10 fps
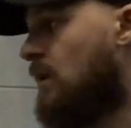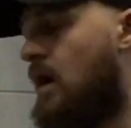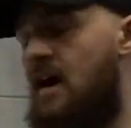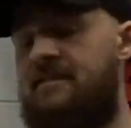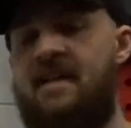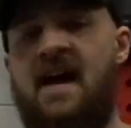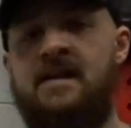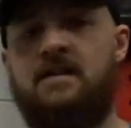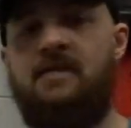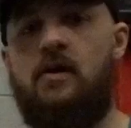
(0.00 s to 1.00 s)

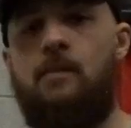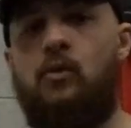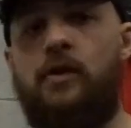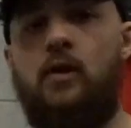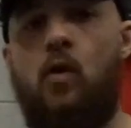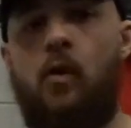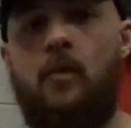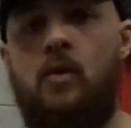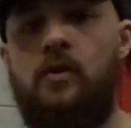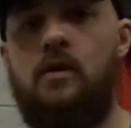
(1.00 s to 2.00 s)
Fat is a very important
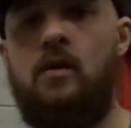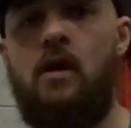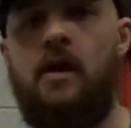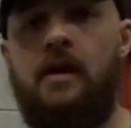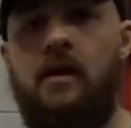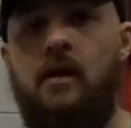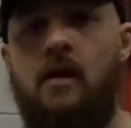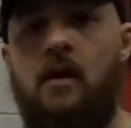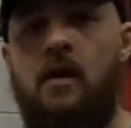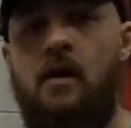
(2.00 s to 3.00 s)
hormone,
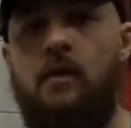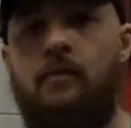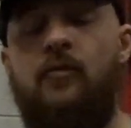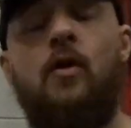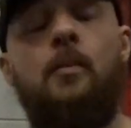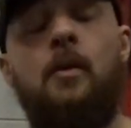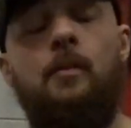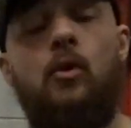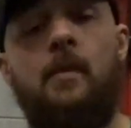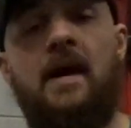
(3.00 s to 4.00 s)

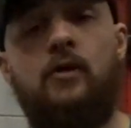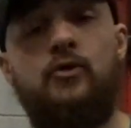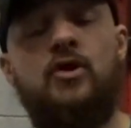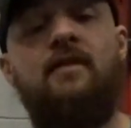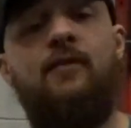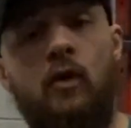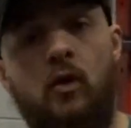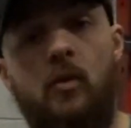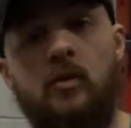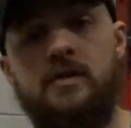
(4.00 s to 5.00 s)
important macronutrient for
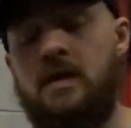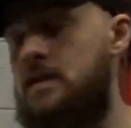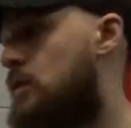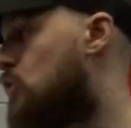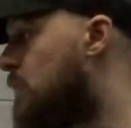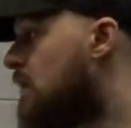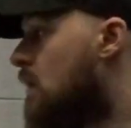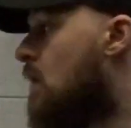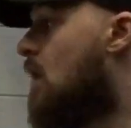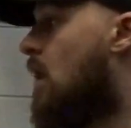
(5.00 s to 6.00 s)
hormones, excuse
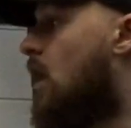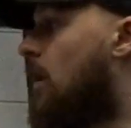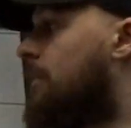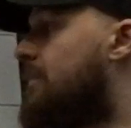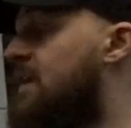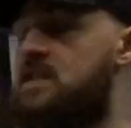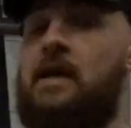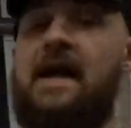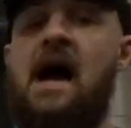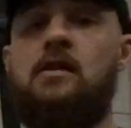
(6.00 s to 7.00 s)
me. Things
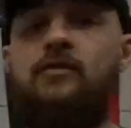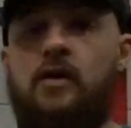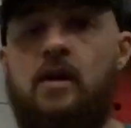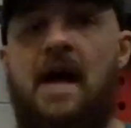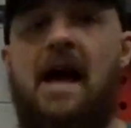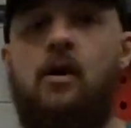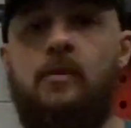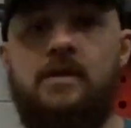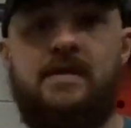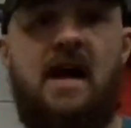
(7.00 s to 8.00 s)
like olive oil,
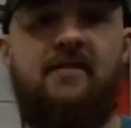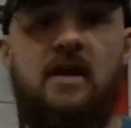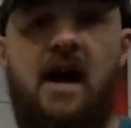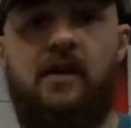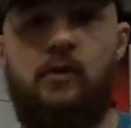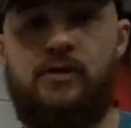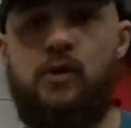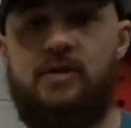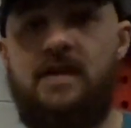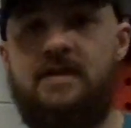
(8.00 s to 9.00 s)
almonds, avocados,
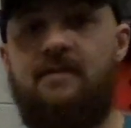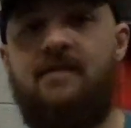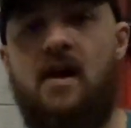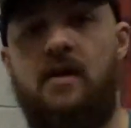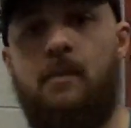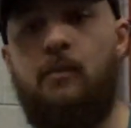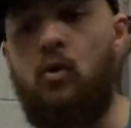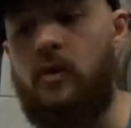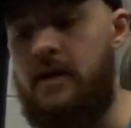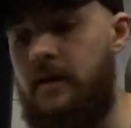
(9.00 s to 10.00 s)
those things are very
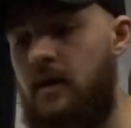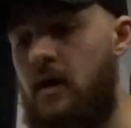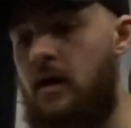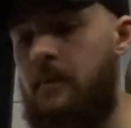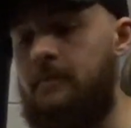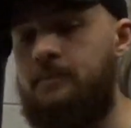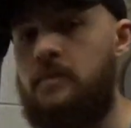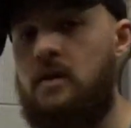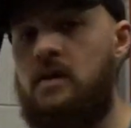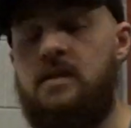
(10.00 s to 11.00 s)
important
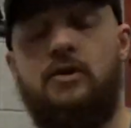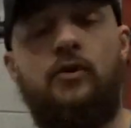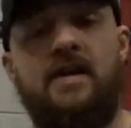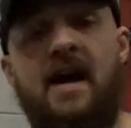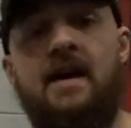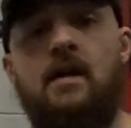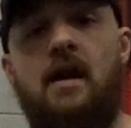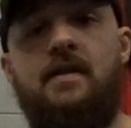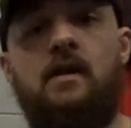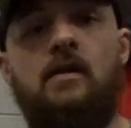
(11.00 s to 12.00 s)
in your diet.
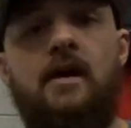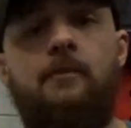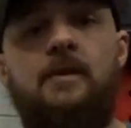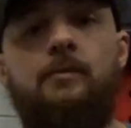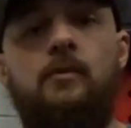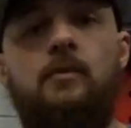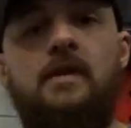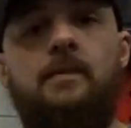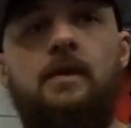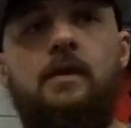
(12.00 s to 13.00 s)
I think a lot of people
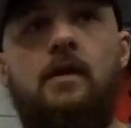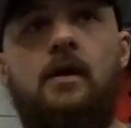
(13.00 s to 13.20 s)
maybe